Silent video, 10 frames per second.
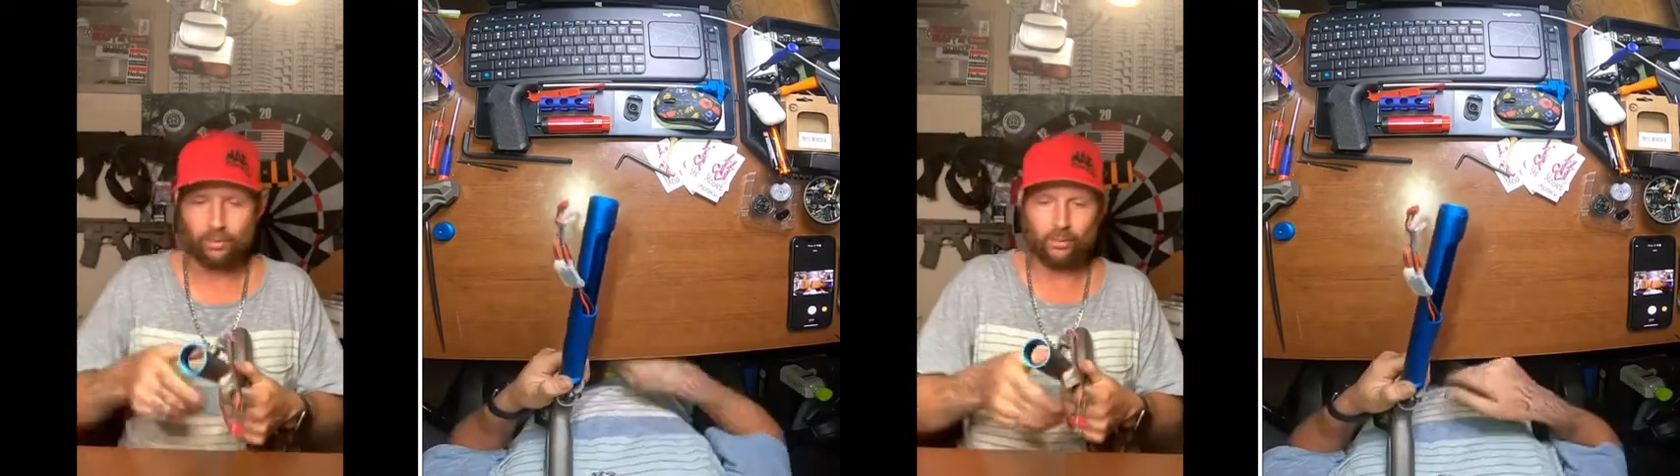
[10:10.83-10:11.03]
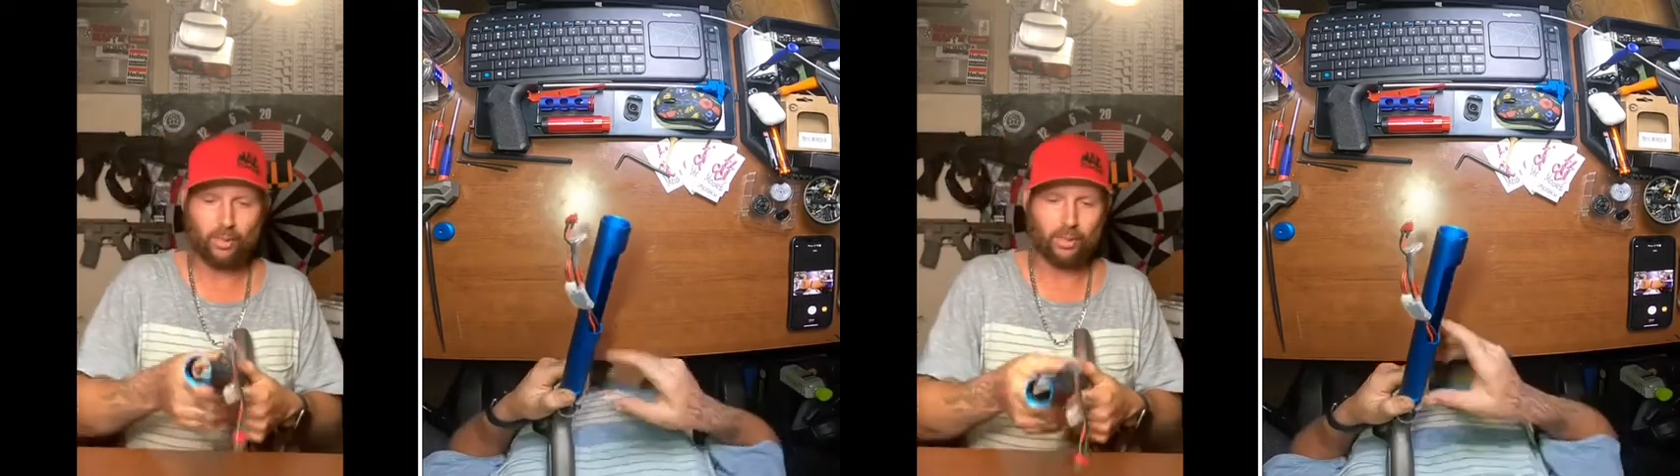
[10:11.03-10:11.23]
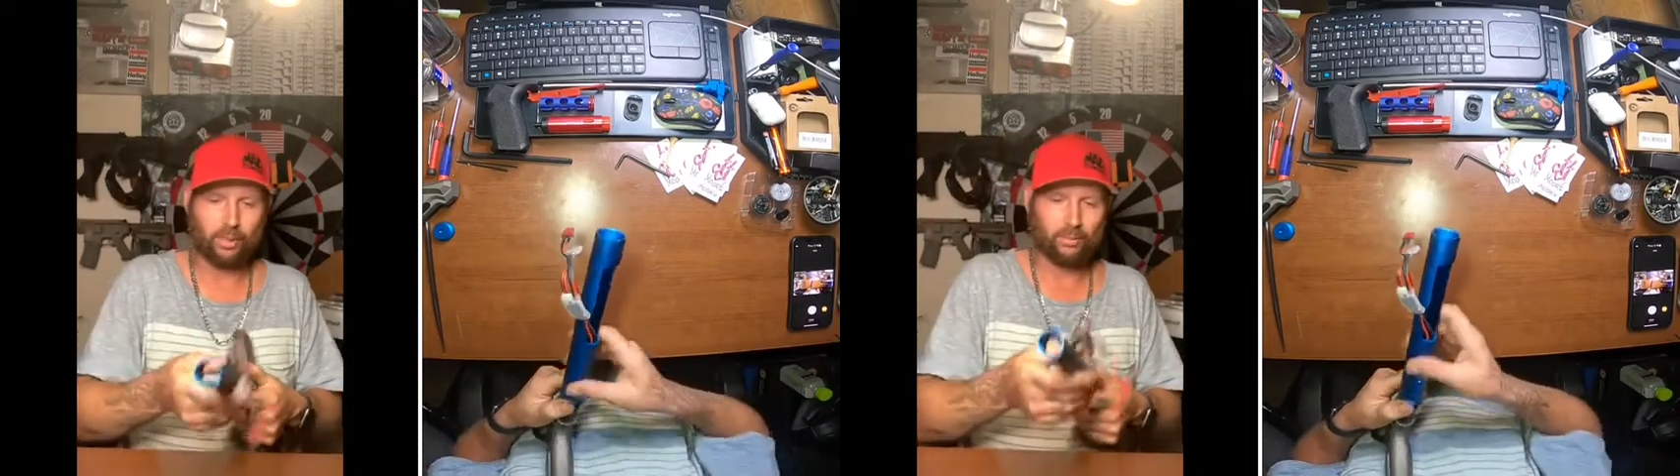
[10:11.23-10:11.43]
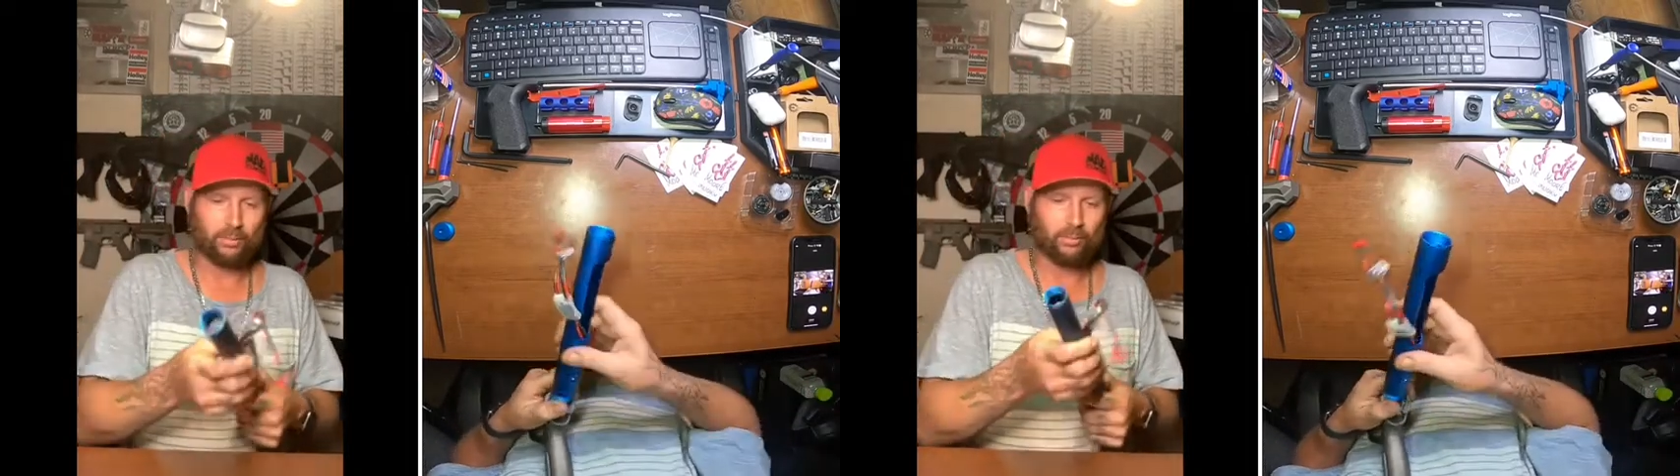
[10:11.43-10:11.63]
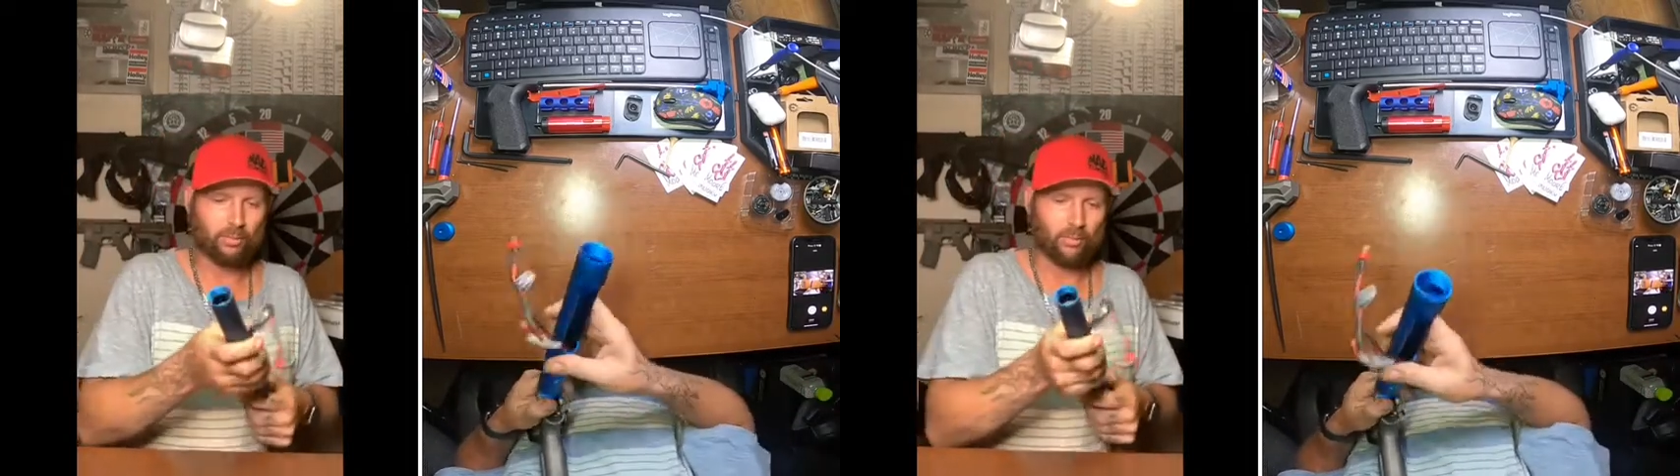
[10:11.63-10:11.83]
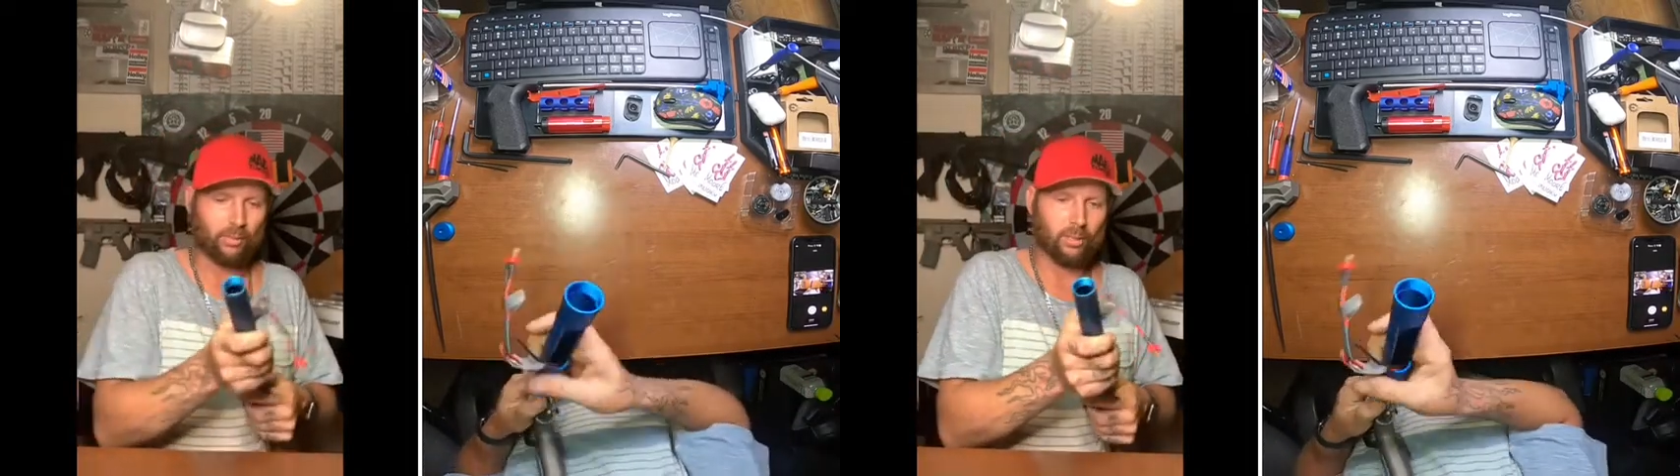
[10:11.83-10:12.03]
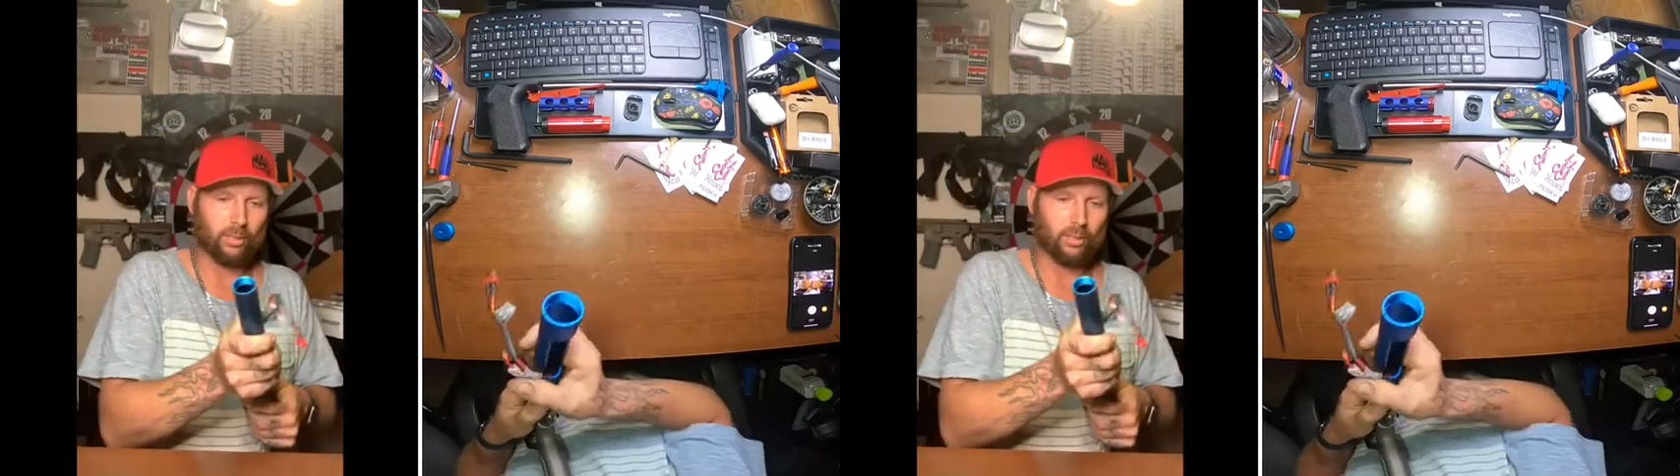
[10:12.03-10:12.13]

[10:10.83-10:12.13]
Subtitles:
right now, whatever you call